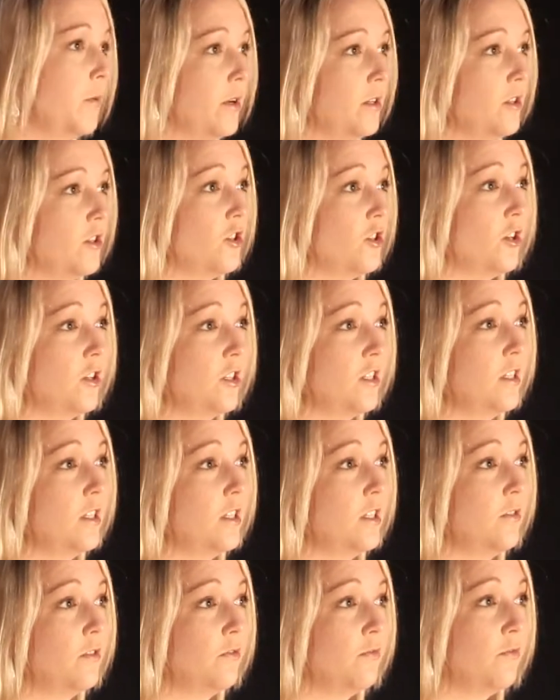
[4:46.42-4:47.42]
We went to
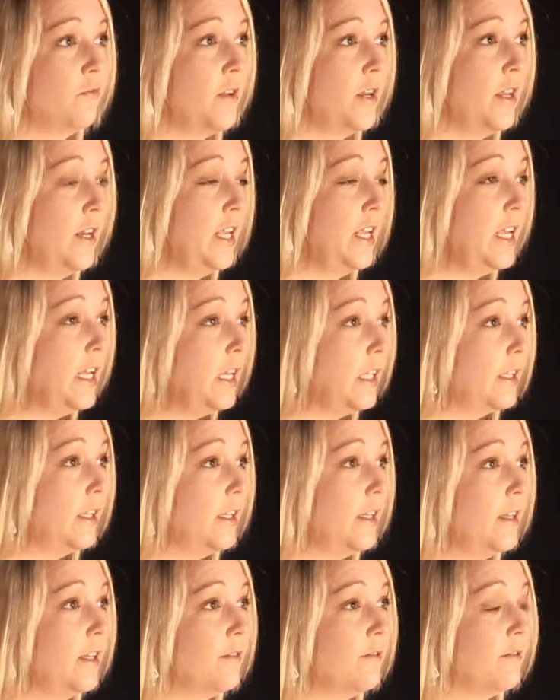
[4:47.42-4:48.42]
churches in
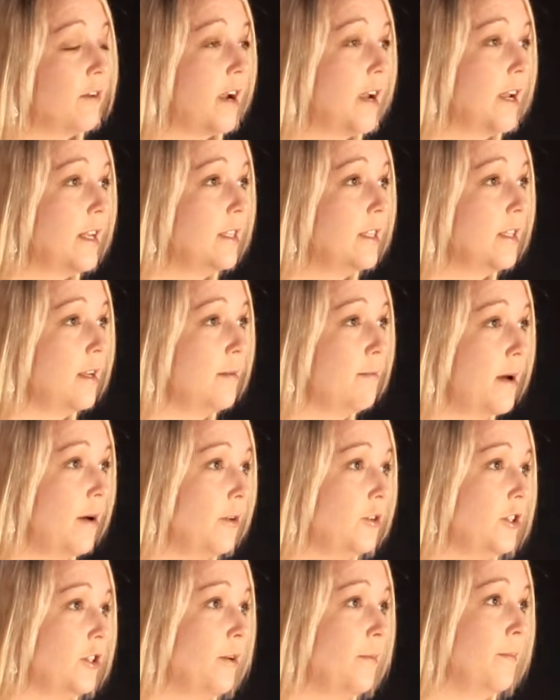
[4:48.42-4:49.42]
England, France, and
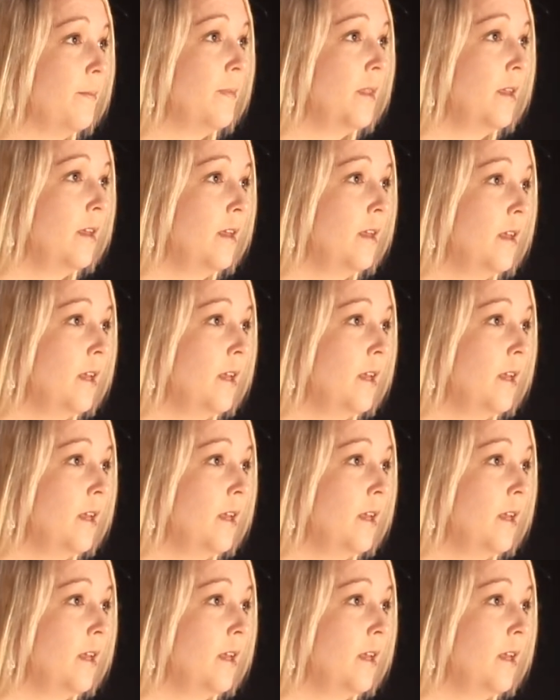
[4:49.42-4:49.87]
Belgium.